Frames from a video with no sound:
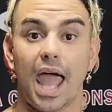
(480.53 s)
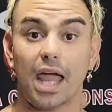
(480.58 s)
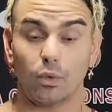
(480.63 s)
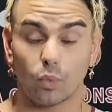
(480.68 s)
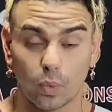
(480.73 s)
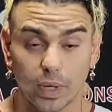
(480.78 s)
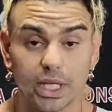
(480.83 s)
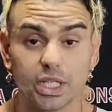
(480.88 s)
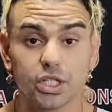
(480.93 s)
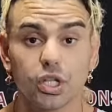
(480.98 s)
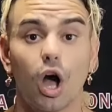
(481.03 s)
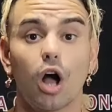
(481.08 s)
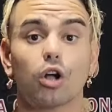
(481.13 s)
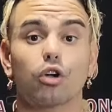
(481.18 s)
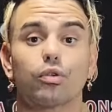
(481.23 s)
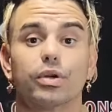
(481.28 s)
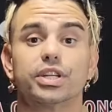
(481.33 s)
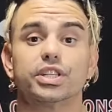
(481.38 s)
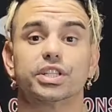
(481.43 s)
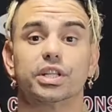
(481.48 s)
And we saw
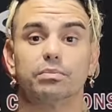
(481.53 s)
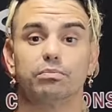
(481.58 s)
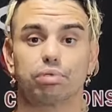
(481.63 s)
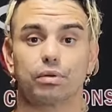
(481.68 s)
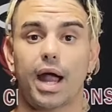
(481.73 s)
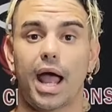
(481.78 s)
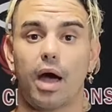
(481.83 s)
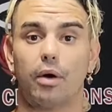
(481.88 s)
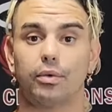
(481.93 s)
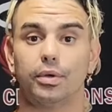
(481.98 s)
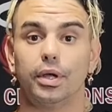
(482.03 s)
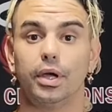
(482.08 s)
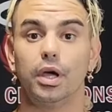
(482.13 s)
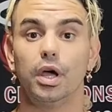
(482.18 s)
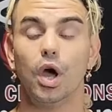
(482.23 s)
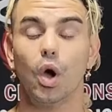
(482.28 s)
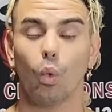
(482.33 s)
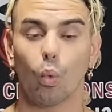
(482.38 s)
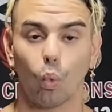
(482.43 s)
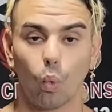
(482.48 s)
Christian Braun
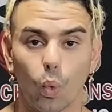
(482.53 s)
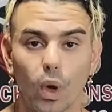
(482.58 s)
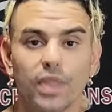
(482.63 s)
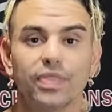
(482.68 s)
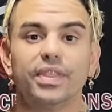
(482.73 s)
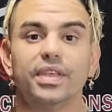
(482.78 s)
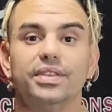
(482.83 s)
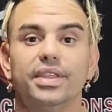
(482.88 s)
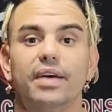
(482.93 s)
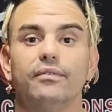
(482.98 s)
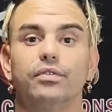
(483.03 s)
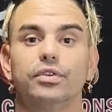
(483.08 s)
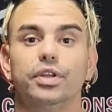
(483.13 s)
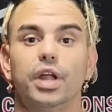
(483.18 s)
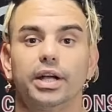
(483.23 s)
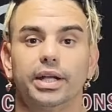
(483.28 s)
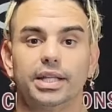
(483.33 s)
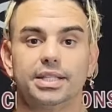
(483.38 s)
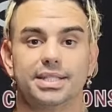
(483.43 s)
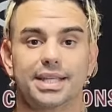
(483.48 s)
win the Denver
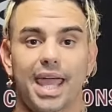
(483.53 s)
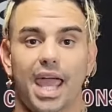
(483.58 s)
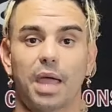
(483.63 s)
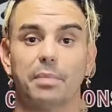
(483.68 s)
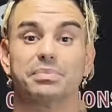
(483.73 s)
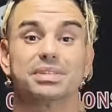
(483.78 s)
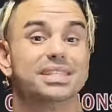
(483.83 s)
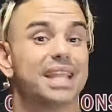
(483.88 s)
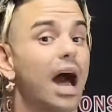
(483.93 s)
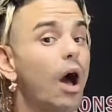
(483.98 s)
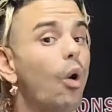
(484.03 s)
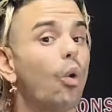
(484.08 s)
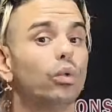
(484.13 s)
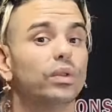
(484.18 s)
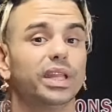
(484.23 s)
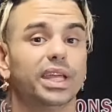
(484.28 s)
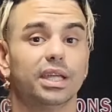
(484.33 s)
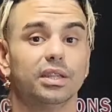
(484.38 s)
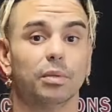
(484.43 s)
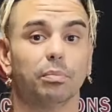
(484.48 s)
Nuggets games, not
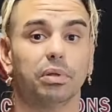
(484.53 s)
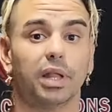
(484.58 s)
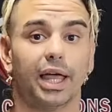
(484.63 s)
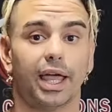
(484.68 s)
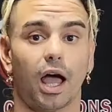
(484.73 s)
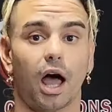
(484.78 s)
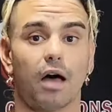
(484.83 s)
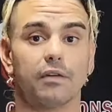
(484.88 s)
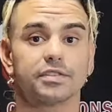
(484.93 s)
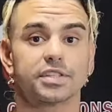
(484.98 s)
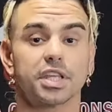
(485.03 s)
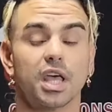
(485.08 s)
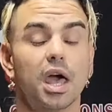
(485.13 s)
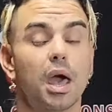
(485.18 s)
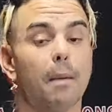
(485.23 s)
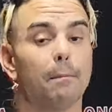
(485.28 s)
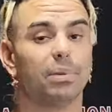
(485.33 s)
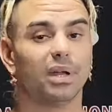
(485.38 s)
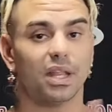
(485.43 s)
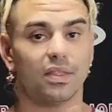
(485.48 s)
only in the playoffs,
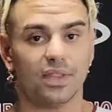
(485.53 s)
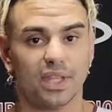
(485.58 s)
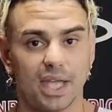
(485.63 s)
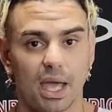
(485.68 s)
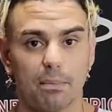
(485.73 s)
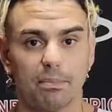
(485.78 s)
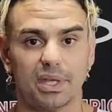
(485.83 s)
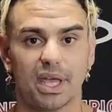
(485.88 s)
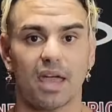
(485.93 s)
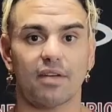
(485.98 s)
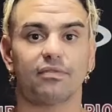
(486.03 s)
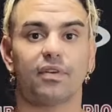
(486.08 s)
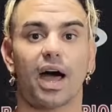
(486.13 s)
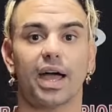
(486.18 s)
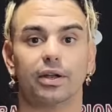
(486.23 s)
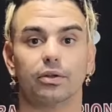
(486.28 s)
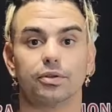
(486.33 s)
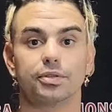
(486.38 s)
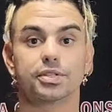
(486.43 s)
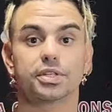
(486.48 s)
but in the NBA
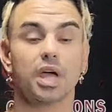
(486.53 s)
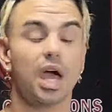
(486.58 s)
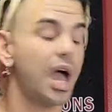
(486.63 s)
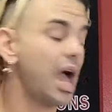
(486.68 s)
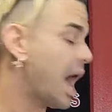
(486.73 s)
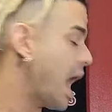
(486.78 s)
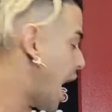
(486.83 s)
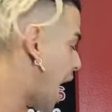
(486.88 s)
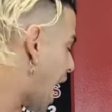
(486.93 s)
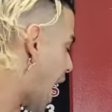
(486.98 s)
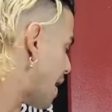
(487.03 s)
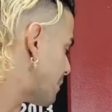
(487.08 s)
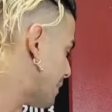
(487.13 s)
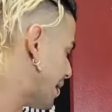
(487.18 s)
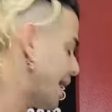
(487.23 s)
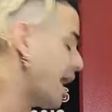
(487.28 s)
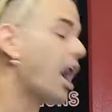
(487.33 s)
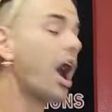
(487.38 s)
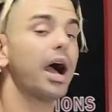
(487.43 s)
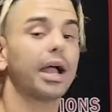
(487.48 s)
Finals.
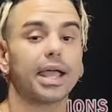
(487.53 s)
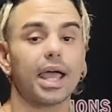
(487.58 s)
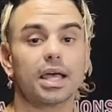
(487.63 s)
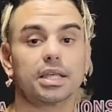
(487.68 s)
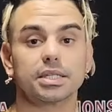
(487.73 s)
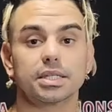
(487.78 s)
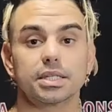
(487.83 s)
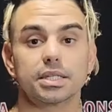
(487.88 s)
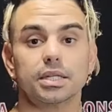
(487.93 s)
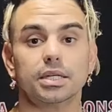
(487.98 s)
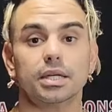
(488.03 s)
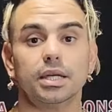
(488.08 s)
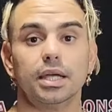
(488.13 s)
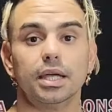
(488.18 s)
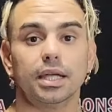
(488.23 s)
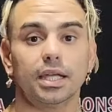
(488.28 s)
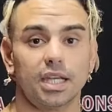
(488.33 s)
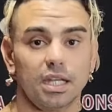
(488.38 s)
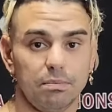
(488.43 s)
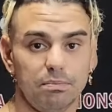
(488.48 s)
Jaime Jaquez
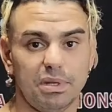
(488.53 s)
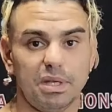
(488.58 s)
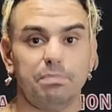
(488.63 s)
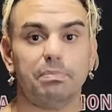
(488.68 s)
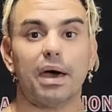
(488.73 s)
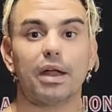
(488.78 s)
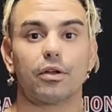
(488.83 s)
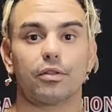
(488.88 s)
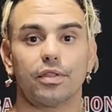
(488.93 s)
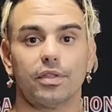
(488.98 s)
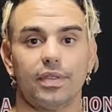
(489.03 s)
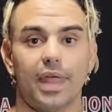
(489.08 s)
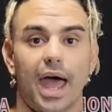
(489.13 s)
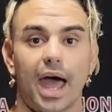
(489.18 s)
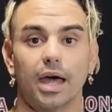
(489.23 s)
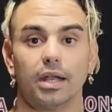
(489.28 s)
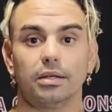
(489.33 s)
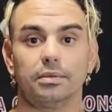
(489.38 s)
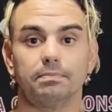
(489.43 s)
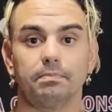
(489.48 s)
can be better than
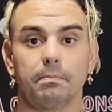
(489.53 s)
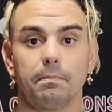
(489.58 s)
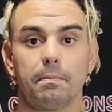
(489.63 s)
that.